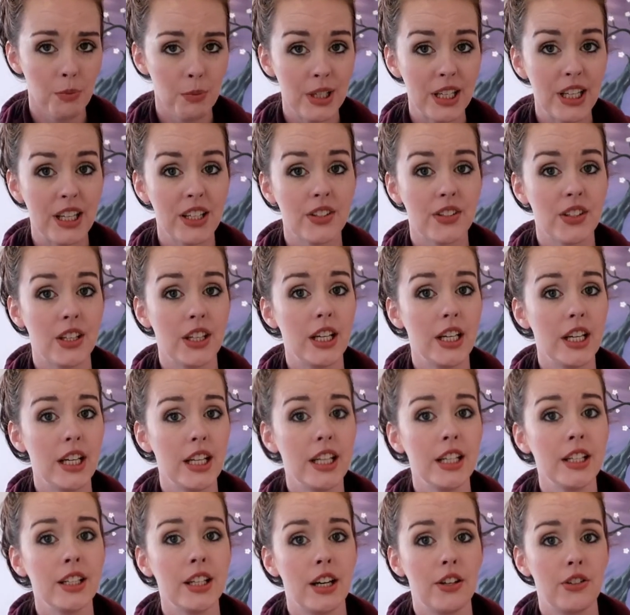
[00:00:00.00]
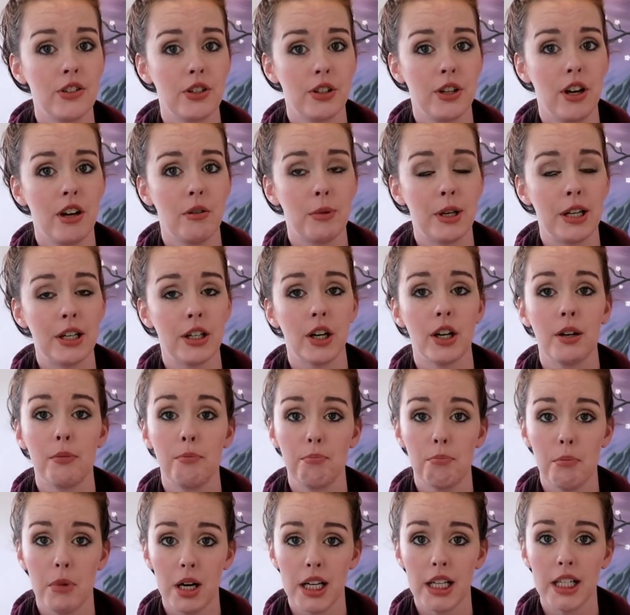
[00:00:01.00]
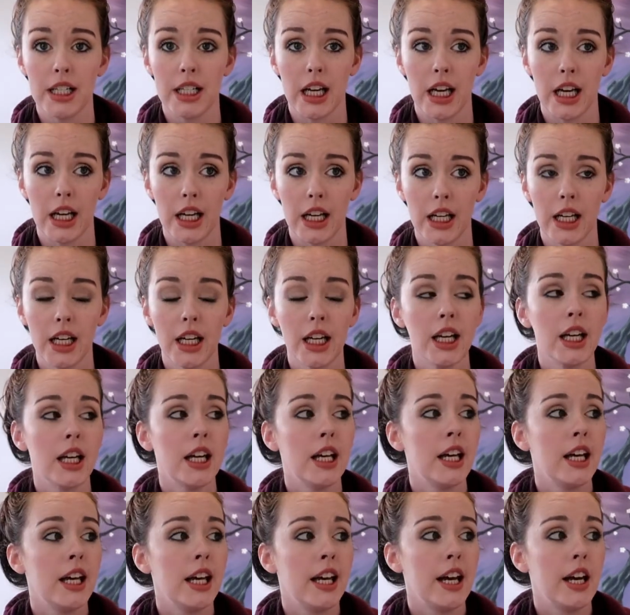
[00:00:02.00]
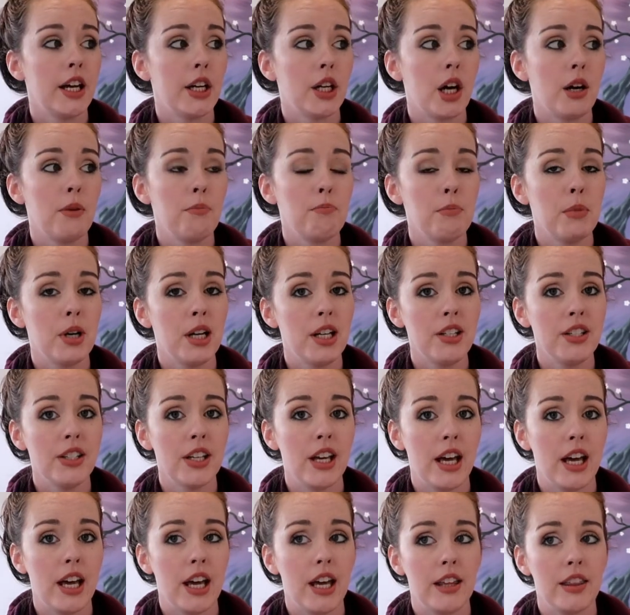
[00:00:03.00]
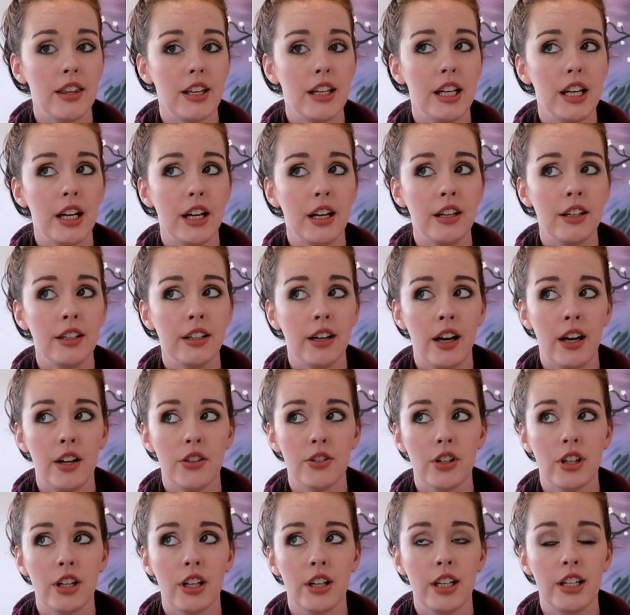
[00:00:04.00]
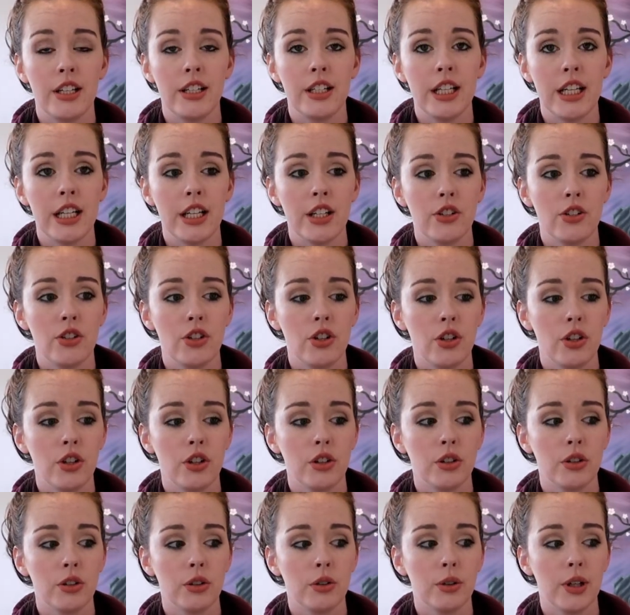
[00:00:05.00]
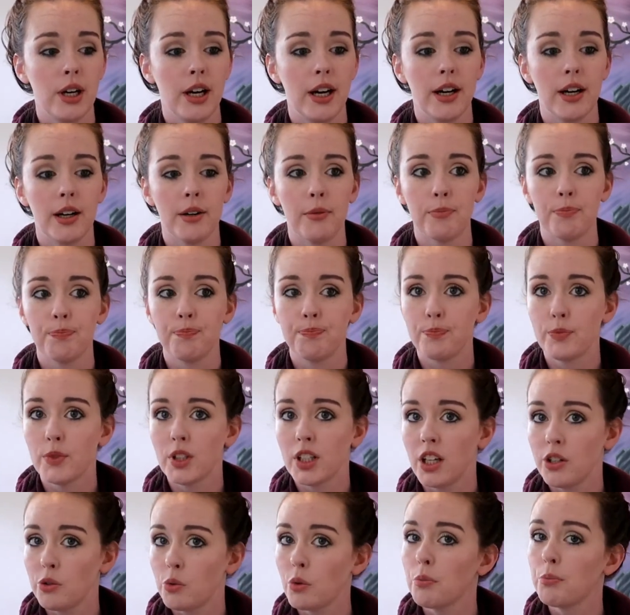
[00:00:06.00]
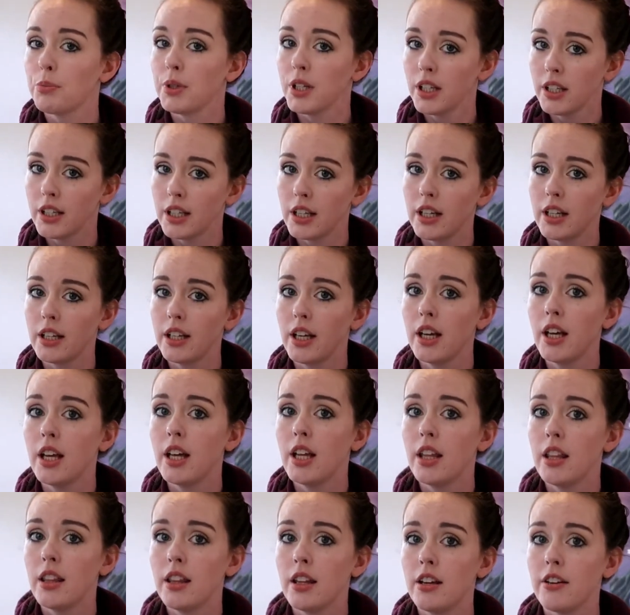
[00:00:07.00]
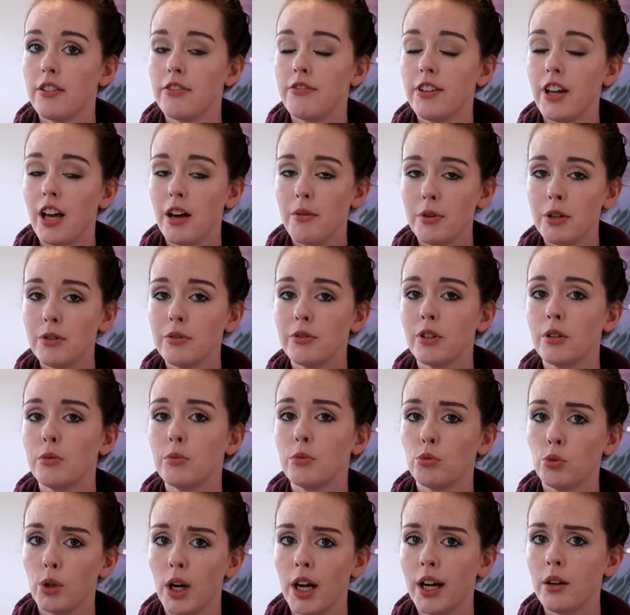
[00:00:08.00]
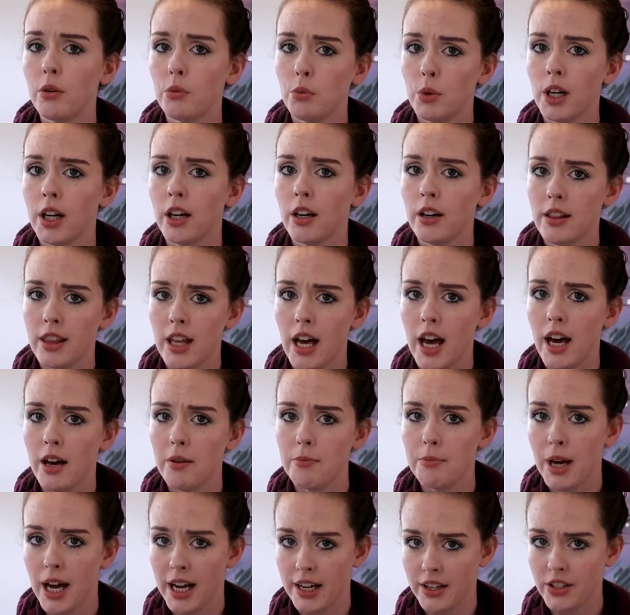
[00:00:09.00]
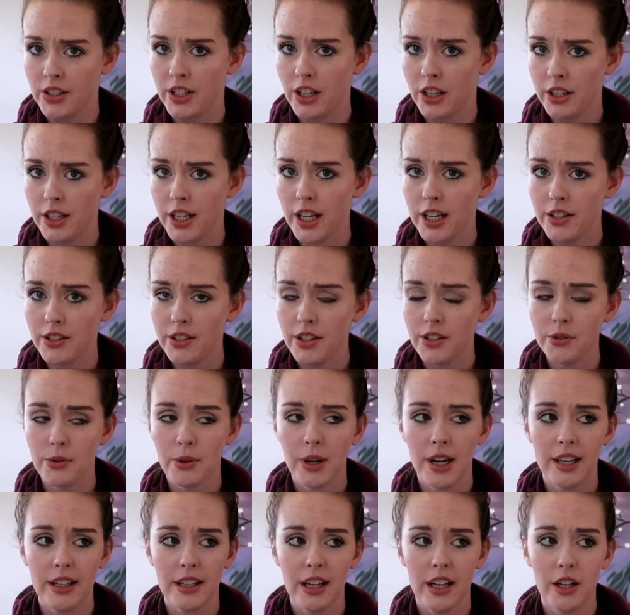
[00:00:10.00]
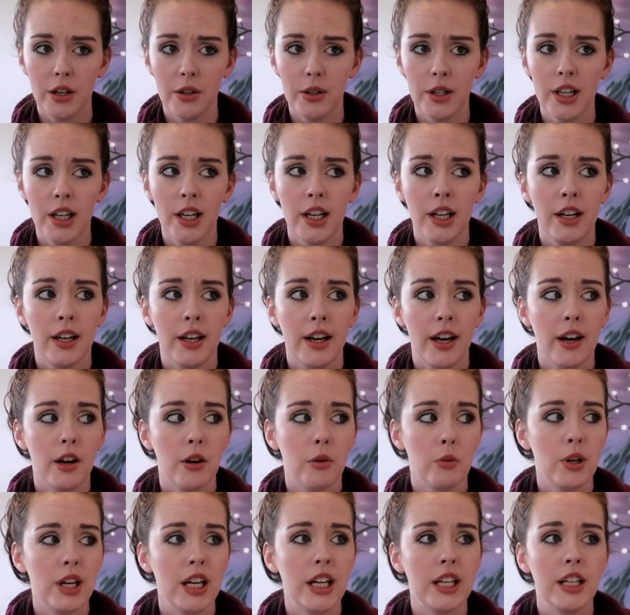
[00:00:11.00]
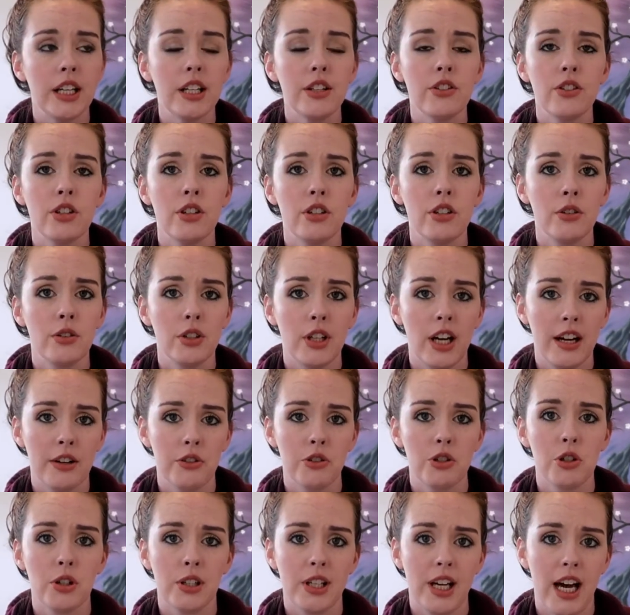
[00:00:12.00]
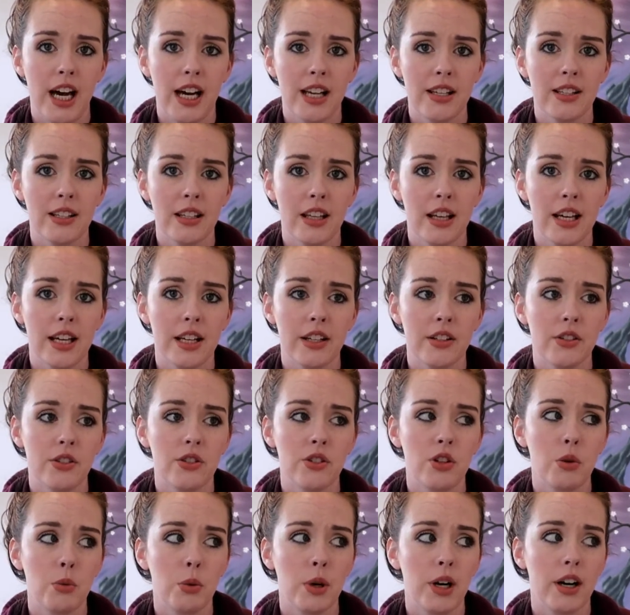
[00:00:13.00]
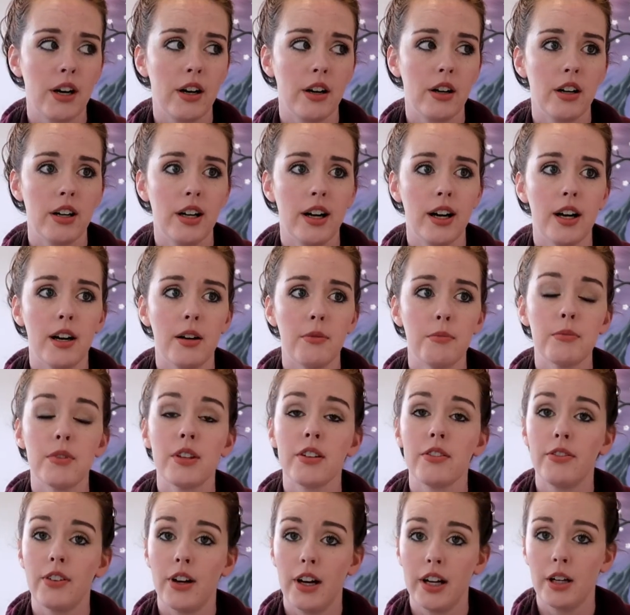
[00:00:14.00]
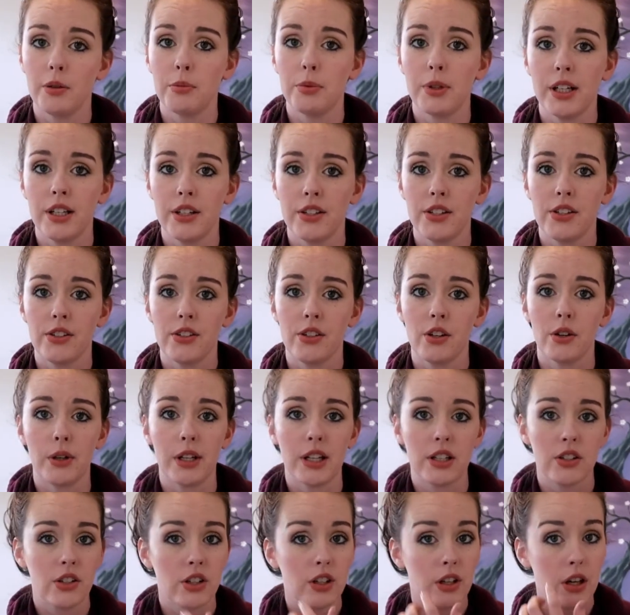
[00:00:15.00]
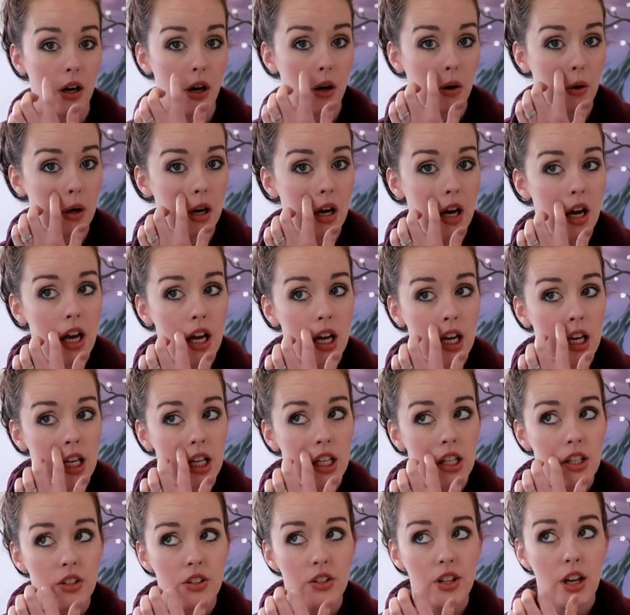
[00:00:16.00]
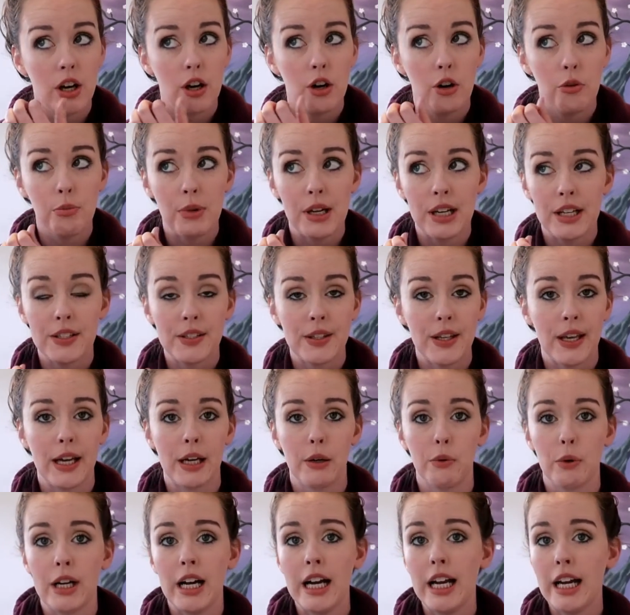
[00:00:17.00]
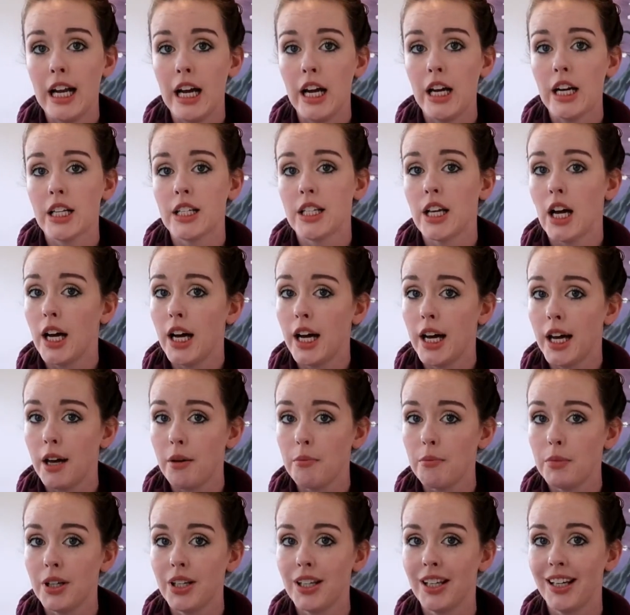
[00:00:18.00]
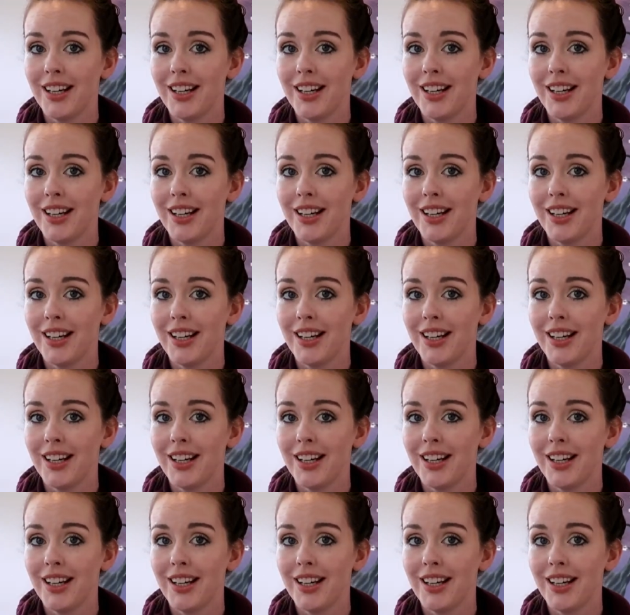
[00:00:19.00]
because the heating guys are coming on Monday. And on Monday, the heating guys are gonna need to, because we're building the family room right where that back staircase is right now, and he needs to do natural gas lines to where the fireplace is going to go. So Mick's like, we're kind of out of time